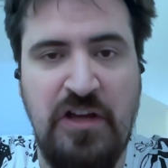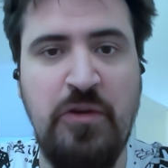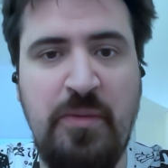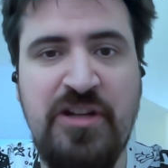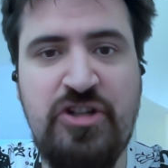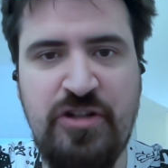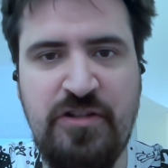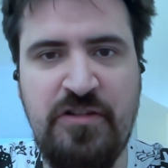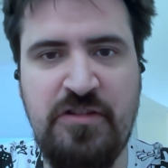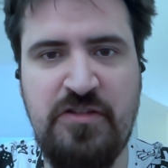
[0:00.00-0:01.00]
You
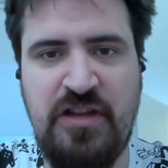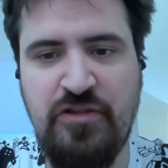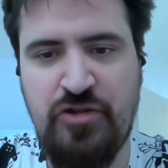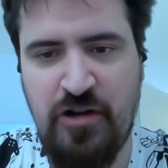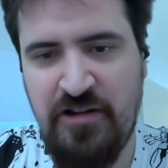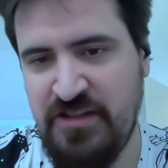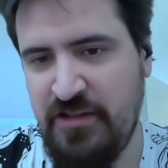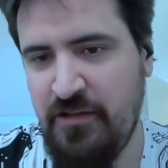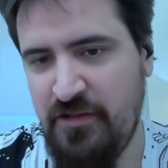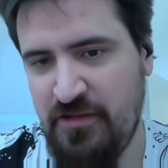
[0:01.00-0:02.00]
mentioned
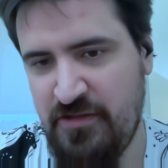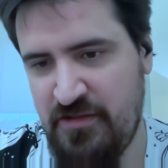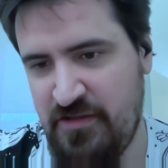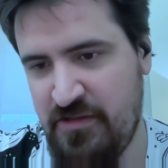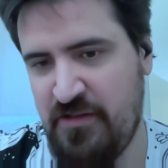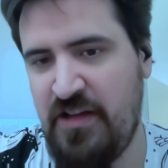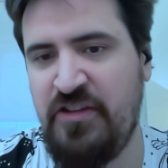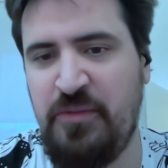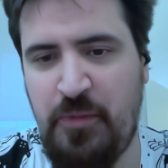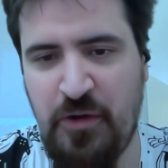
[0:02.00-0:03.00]
Danksharding
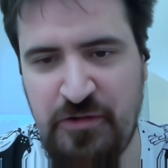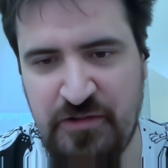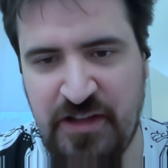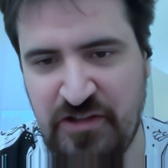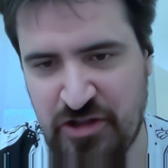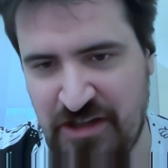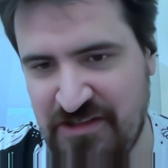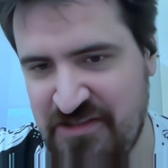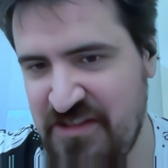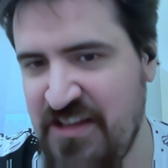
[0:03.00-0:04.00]
and
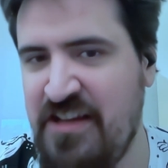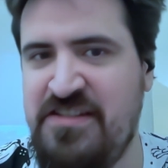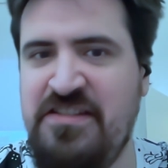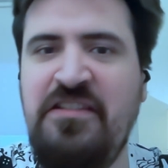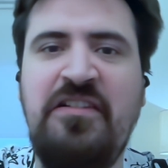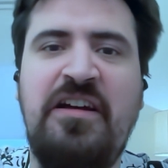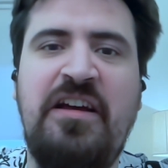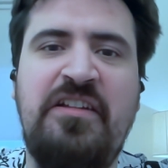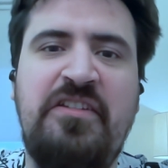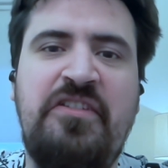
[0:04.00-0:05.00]
Proto-Danksharding, I think.
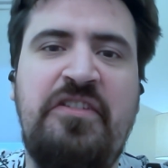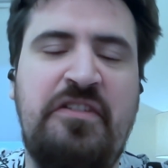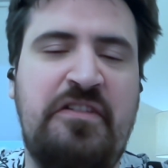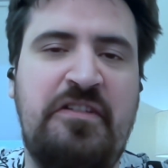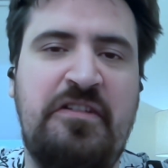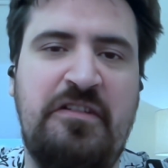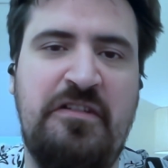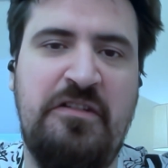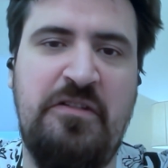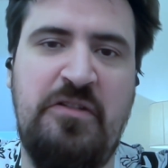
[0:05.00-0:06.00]
And
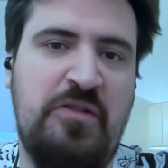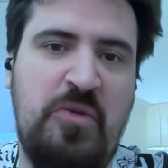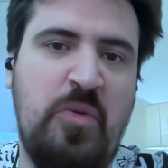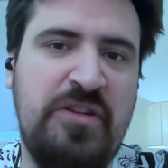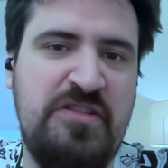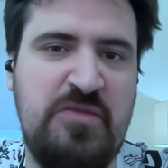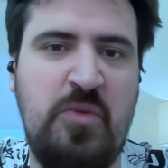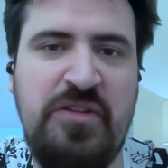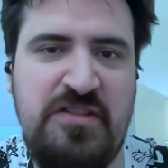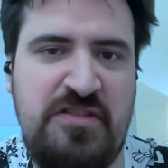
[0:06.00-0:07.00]
what is
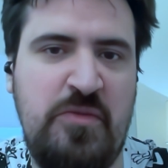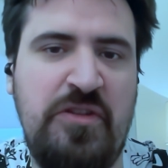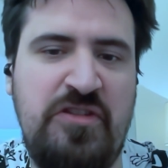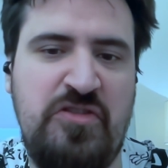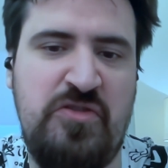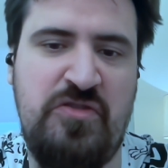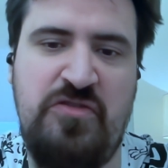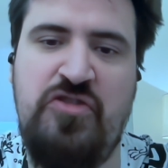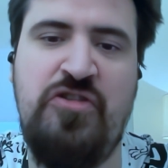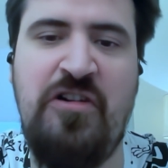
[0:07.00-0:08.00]

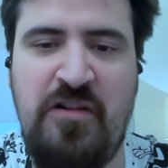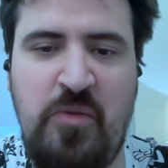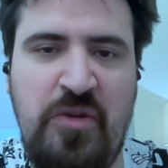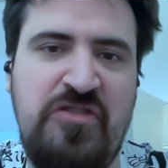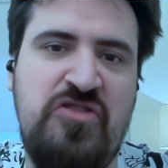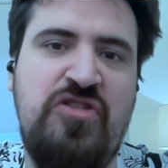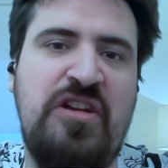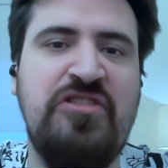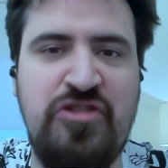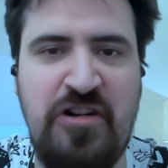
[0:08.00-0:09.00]

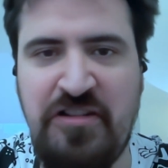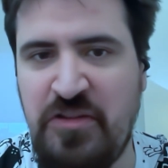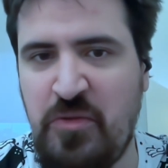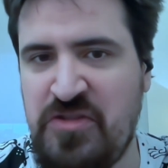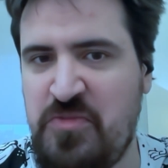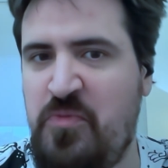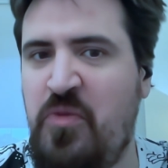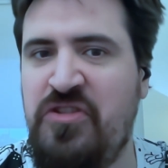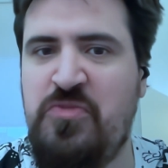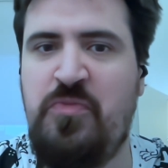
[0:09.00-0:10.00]
Danksharding?
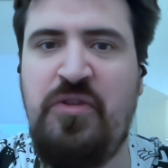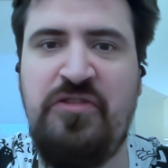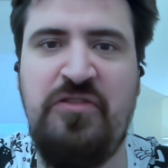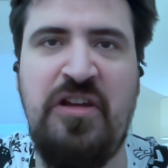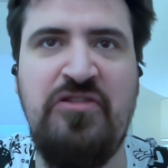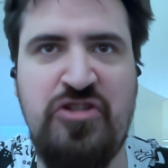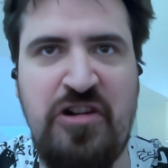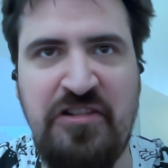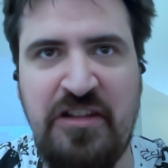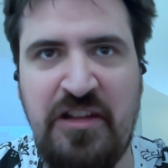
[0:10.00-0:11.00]
What is
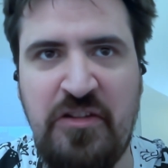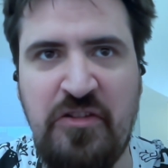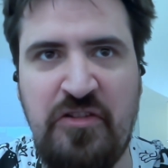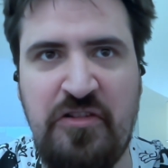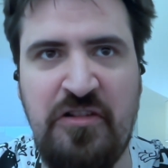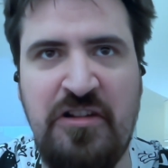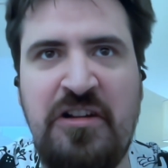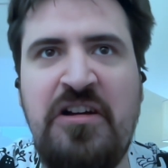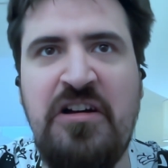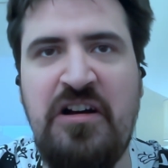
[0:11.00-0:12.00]
Proto-Danksharding, and
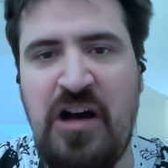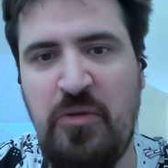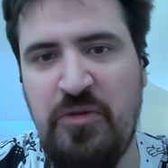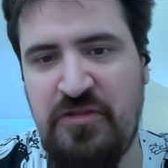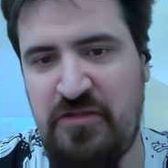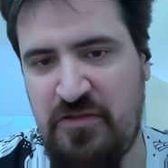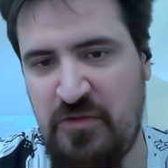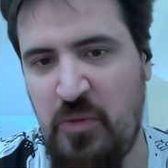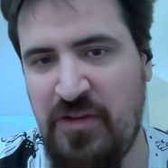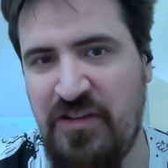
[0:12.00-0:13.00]
how it
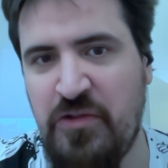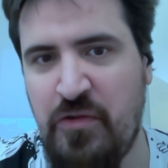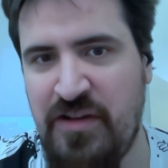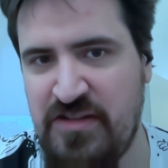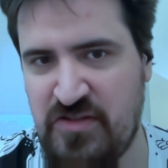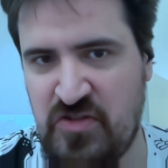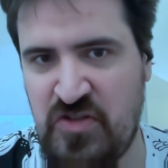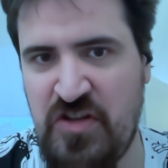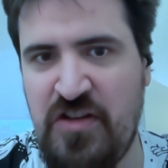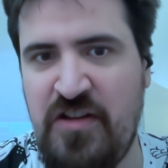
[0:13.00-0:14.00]
will increase
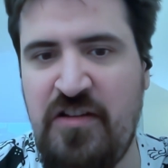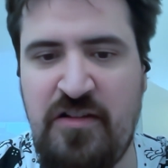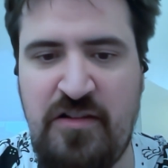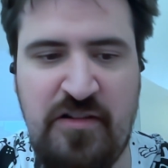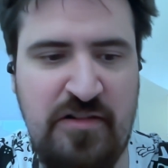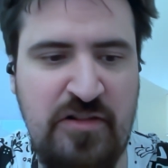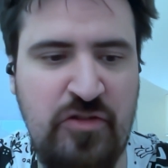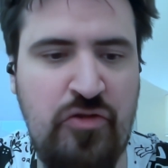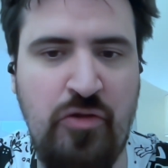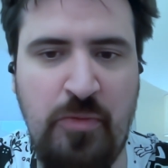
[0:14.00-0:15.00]
the
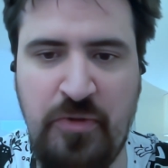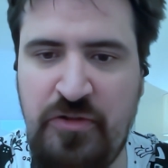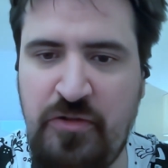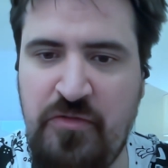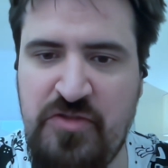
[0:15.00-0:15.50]
throughput